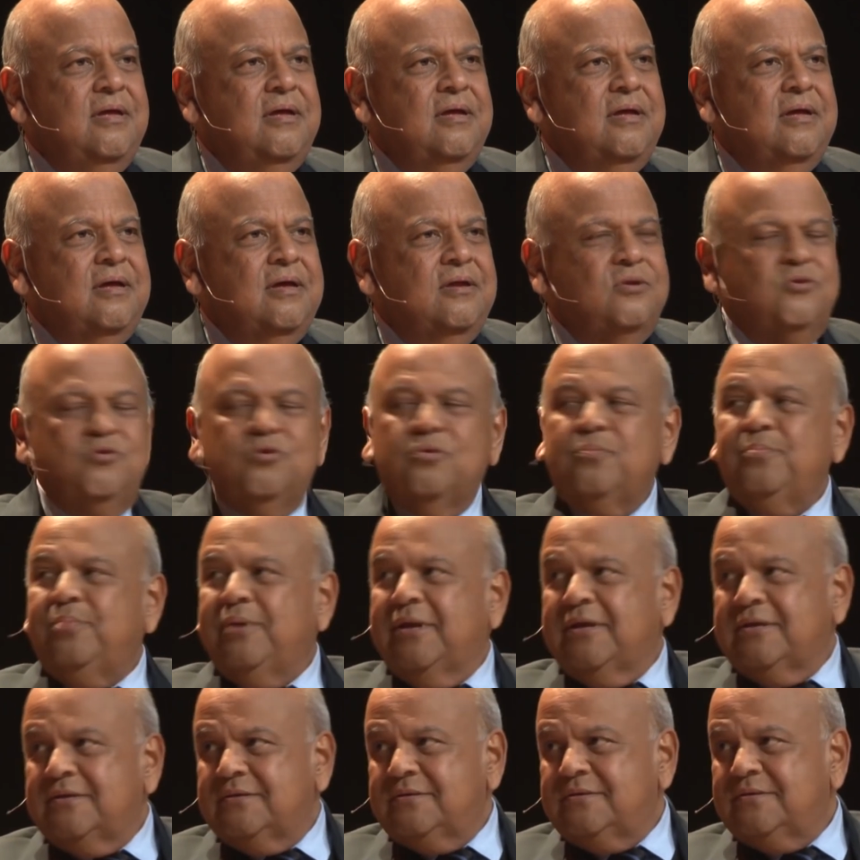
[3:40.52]
uh, took
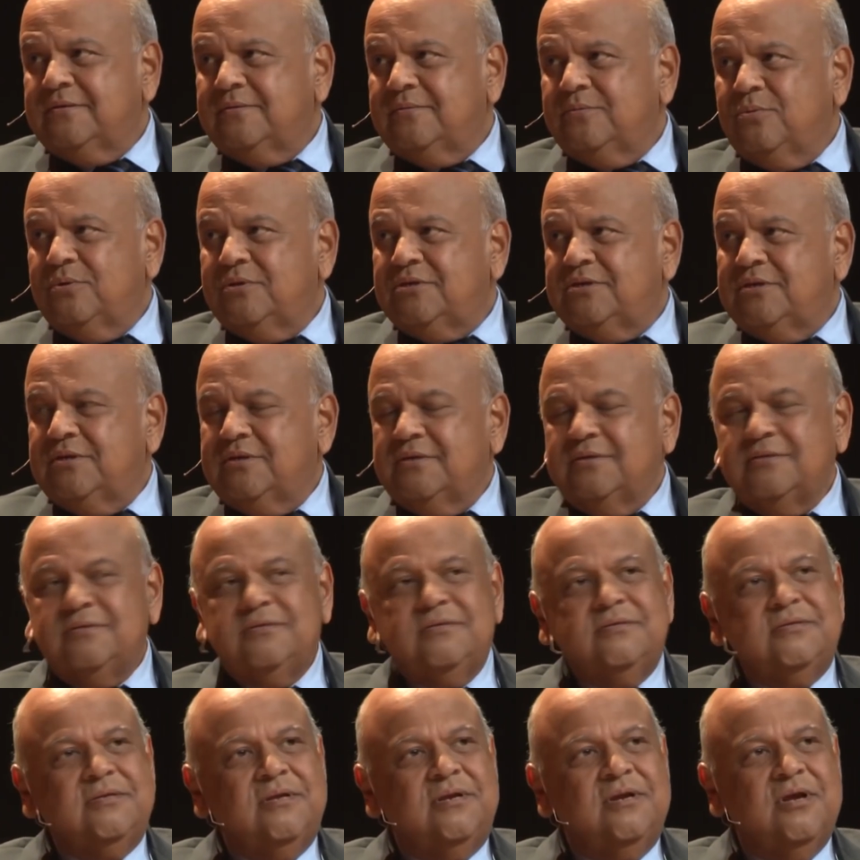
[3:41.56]
place, which
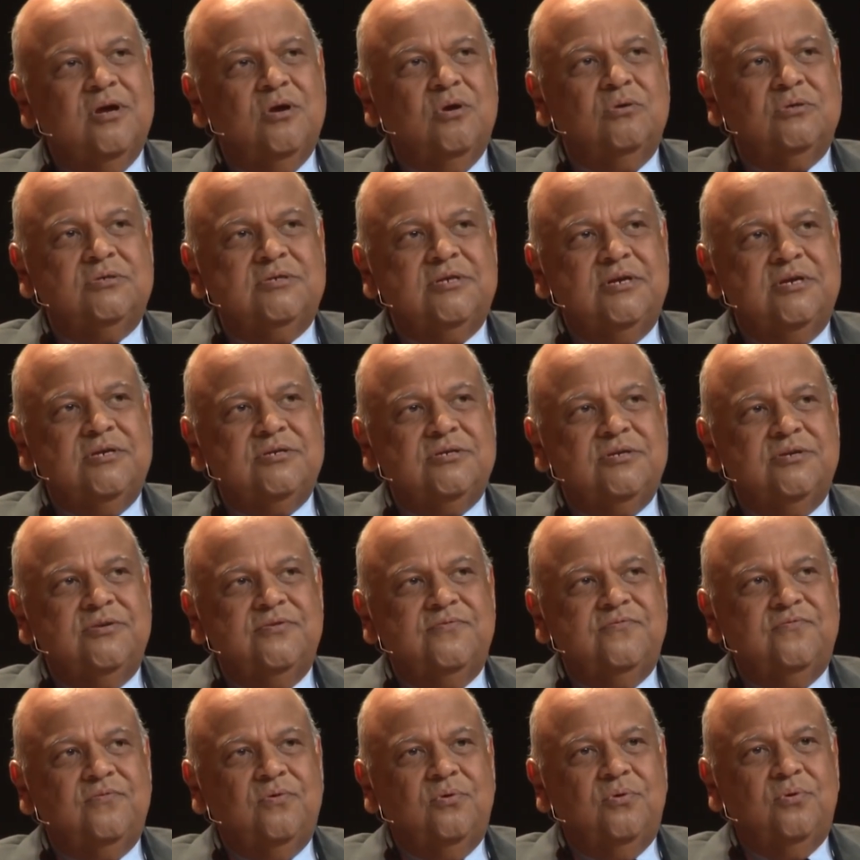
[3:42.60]
is the
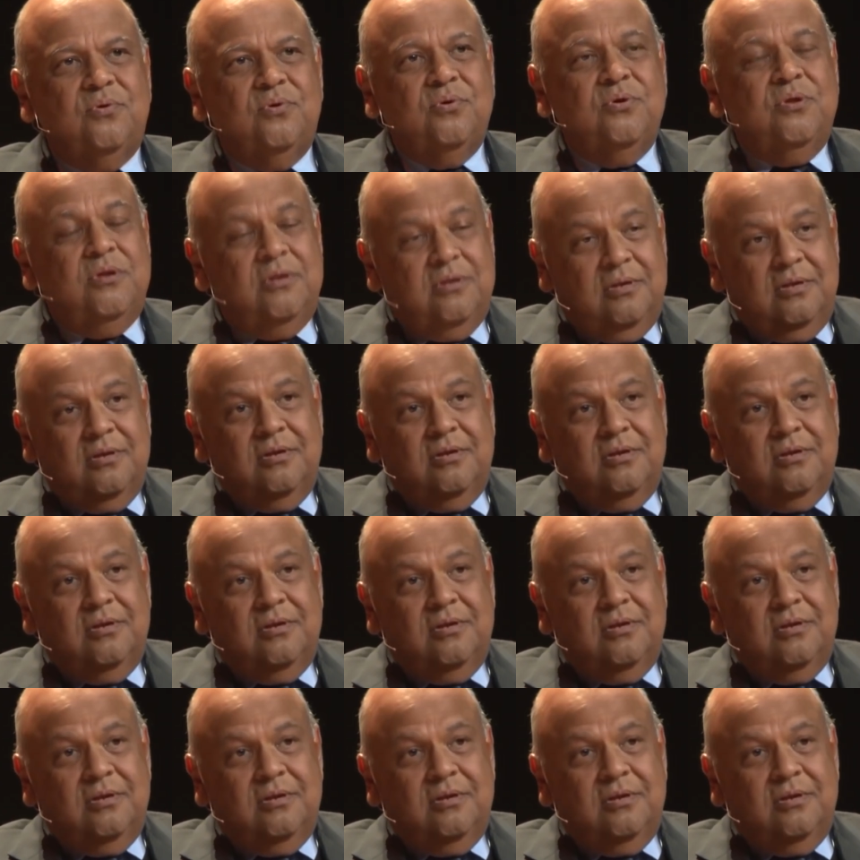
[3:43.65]
negotiations for